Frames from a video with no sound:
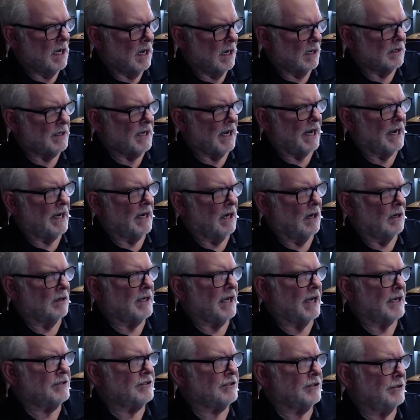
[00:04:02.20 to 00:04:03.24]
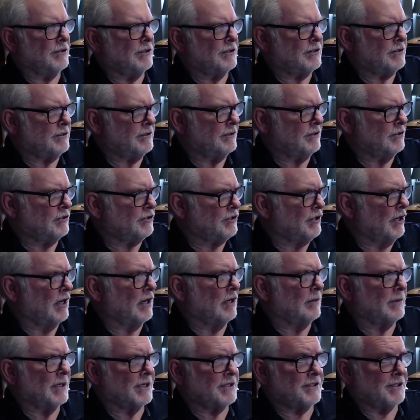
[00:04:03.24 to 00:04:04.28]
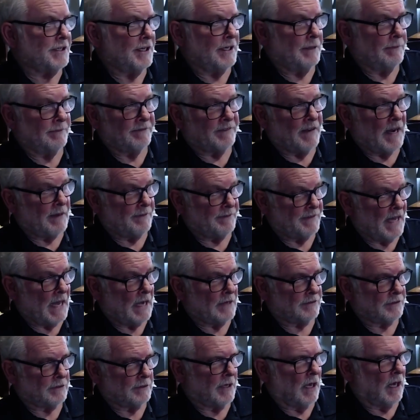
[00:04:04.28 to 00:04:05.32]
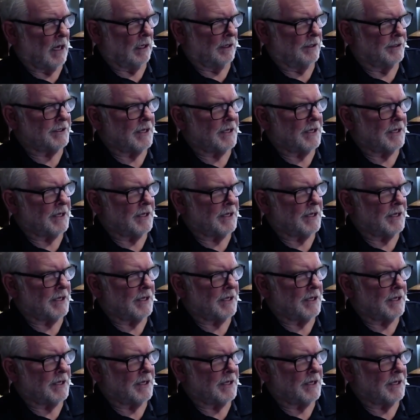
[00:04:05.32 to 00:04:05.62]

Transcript: Okay, so you started out by sending him $5,000.